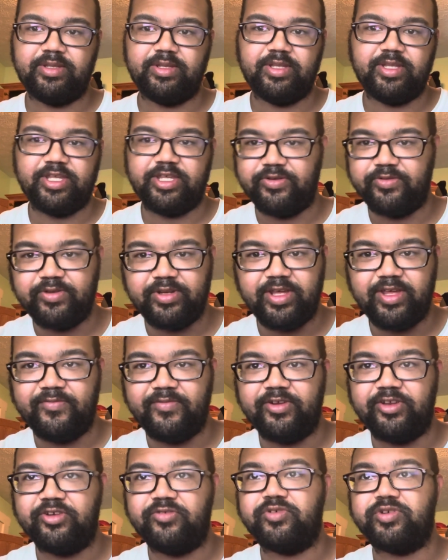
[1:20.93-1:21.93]
Q&A
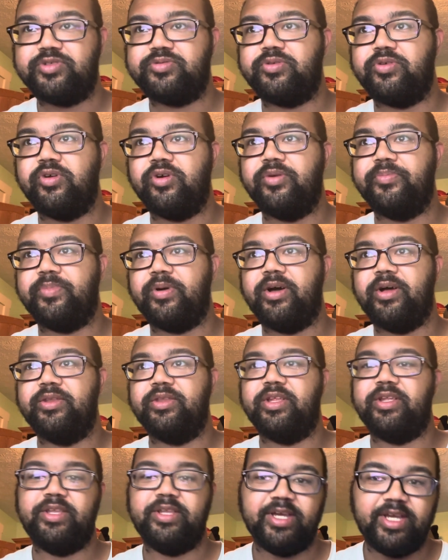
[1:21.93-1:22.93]
video, which will go up on
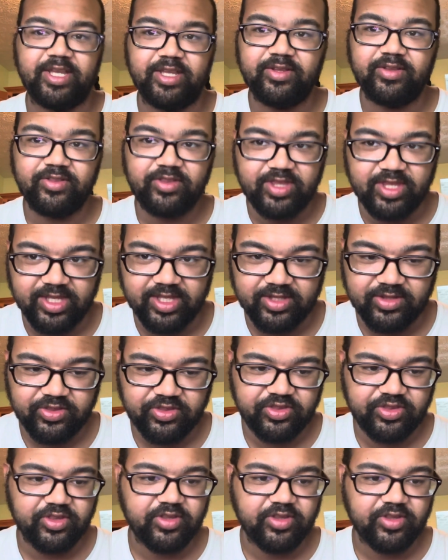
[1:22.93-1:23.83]
the 19th.